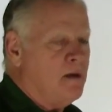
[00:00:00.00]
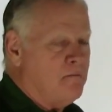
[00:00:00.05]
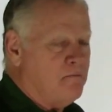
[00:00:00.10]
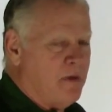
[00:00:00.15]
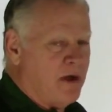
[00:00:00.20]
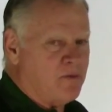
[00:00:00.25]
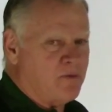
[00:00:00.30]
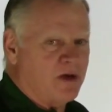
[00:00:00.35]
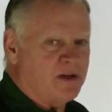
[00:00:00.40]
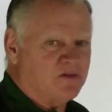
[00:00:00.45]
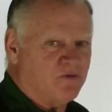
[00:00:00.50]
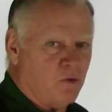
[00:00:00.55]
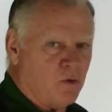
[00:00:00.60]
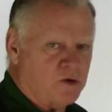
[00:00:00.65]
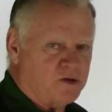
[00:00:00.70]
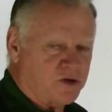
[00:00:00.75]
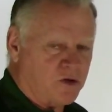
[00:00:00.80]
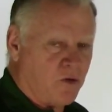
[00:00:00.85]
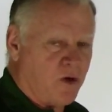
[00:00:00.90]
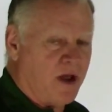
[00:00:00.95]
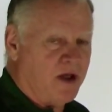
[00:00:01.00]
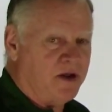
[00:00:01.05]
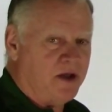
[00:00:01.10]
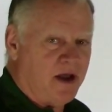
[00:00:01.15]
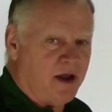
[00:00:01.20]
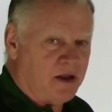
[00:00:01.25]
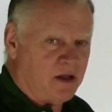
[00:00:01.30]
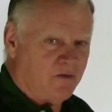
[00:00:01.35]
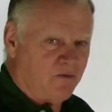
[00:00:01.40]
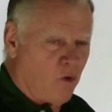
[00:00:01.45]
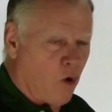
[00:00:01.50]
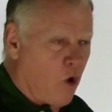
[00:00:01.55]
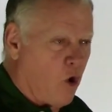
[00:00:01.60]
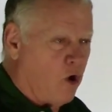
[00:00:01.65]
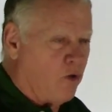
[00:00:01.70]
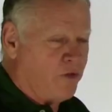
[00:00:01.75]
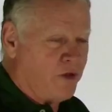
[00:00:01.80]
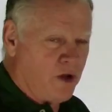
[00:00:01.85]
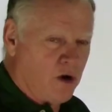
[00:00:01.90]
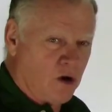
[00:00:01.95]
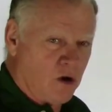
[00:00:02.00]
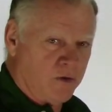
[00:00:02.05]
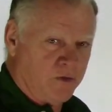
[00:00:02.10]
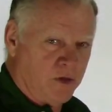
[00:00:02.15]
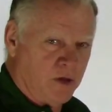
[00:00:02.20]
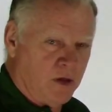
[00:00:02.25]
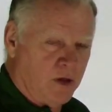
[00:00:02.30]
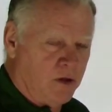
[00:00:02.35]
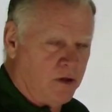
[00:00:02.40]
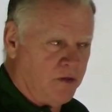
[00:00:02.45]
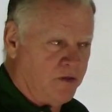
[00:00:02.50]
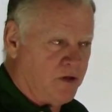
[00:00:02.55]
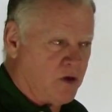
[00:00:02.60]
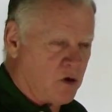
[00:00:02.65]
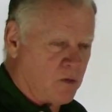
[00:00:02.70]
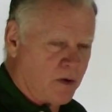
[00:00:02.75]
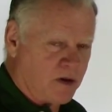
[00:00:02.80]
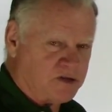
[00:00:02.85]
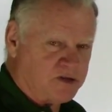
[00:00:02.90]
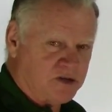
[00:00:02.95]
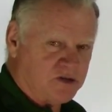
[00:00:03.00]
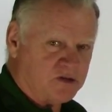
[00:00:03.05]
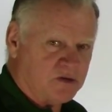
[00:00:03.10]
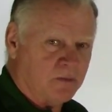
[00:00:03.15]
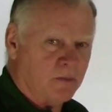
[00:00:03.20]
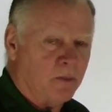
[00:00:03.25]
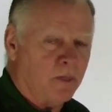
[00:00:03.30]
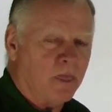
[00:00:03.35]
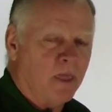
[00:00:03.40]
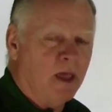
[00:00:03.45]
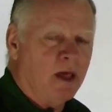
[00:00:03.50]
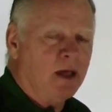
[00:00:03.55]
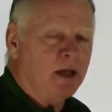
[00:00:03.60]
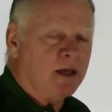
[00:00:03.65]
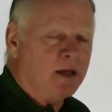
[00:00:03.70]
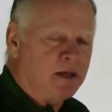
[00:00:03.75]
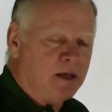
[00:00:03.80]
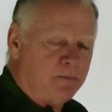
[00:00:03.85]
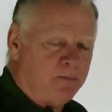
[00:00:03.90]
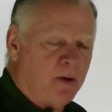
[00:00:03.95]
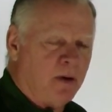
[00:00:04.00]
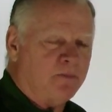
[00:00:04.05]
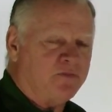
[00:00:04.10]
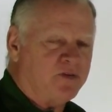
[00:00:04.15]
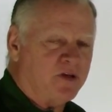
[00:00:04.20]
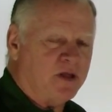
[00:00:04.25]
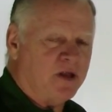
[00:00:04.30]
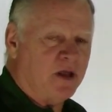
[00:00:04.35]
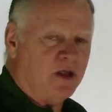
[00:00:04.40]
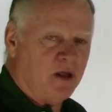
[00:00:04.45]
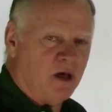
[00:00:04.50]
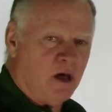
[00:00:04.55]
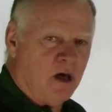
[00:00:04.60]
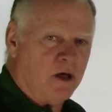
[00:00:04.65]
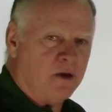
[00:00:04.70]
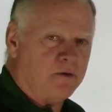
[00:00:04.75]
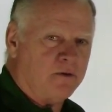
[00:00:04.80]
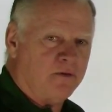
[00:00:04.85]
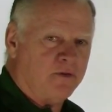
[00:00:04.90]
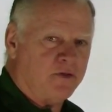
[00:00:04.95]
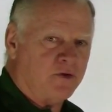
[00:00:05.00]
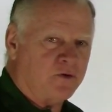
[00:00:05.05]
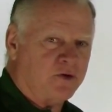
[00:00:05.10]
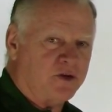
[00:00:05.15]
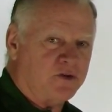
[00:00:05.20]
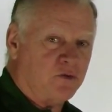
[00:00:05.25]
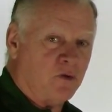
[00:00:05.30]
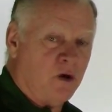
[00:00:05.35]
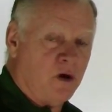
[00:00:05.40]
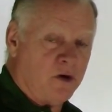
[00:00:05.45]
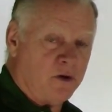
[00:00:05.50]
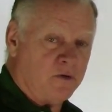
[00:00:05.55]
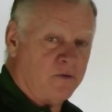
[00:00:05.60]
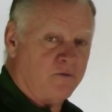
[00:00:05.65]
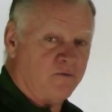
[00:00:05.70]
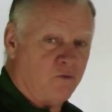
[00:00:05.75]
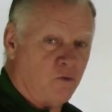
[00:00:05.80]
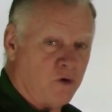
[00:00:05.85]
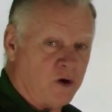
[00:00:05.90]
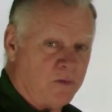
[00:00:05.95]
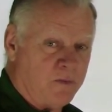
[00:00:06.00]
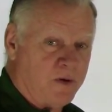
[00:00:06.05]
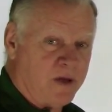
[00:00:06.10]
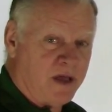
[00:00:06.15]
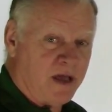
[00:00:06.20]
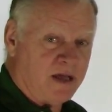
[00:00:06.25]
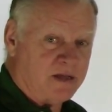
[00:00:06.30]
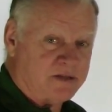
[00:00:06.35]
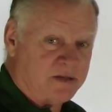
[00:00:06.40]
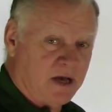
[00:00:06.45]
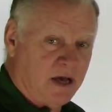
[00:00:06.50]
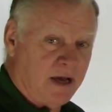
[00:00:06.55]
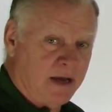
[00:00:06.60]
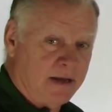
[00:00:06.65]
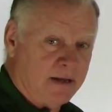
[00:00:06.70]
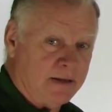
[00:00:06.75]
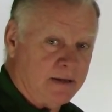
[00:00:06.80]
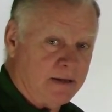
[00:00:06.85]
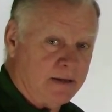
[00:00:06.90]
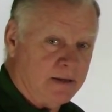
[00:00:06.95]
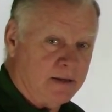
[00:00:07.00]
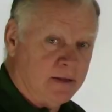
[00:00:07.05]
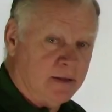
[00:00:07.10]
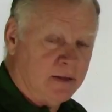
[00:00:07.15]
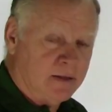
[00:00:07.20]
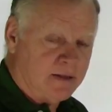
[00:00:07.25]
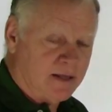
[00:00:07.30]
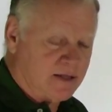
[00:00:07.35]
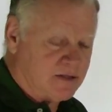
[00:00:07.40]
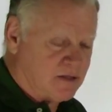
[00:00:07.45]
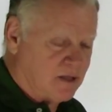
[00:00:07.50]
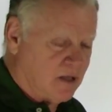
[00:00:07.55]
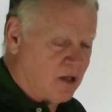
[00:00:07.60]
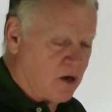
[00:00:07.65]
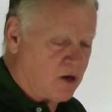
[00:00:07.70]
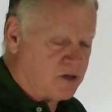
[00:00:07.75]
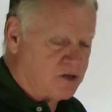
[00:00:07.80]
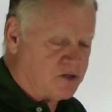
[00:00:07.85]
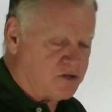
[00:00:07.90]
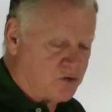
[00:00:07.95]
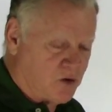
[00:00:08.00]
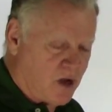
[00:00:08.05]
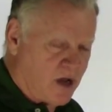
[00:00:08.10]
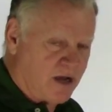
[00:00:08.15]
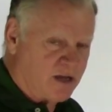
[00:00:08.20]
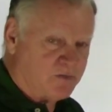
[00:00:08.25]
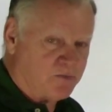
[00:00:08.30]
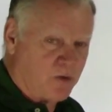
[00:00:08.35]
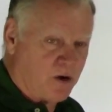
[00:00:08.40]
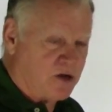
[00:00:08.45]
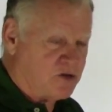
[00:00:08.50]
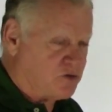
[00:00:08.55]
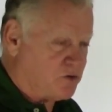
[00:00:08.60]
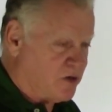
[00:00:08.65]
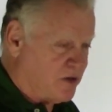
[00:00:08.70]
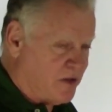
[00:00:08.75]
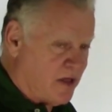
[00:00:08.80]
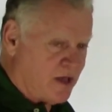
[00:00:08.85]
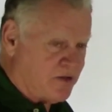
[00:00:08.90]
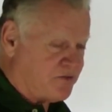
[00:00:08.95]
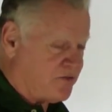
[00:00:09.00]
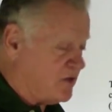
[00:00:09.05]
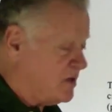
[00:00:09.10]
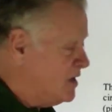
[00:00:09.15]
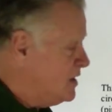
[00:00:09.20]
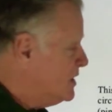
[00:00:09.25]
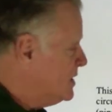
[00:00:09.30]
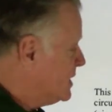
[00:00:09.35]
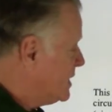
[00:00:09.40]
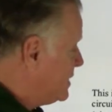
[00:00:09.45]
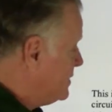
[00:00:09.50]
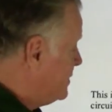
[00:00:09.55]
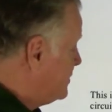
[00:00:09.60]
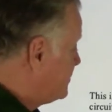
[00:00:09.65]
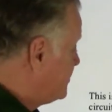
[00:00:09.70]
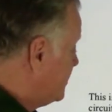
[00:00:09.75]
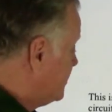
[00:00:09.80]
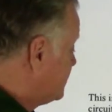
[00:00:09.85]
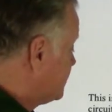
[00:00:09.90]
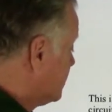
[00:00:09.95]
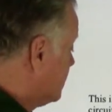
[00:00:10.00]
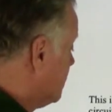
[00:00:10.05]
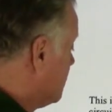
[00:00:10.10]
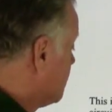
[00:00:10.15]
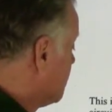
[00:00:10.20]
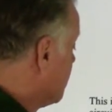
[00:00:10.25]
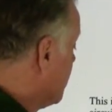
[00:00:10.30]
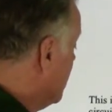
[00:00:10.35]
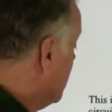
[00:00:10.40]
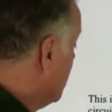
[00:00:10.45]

main reservoir is the granddaddy of all the air in the air brake system. He pumps in at 130 to 140 psi. That's the largest or highest pressure in the system.